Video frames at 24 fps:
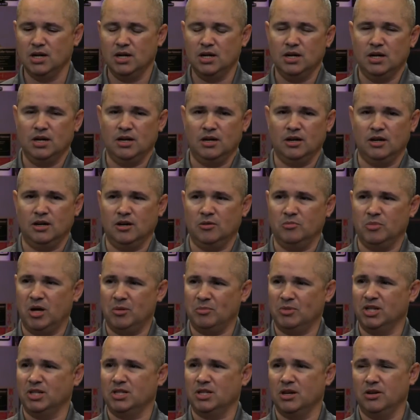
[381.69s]
I'm
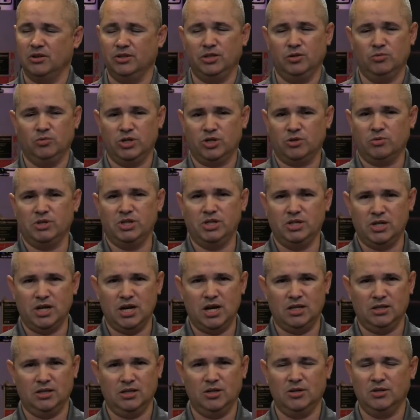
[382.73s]
going to tell you which one you
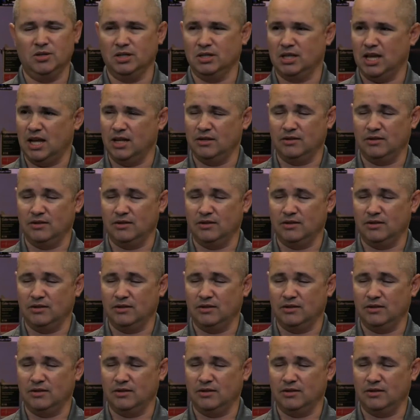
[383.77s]
download.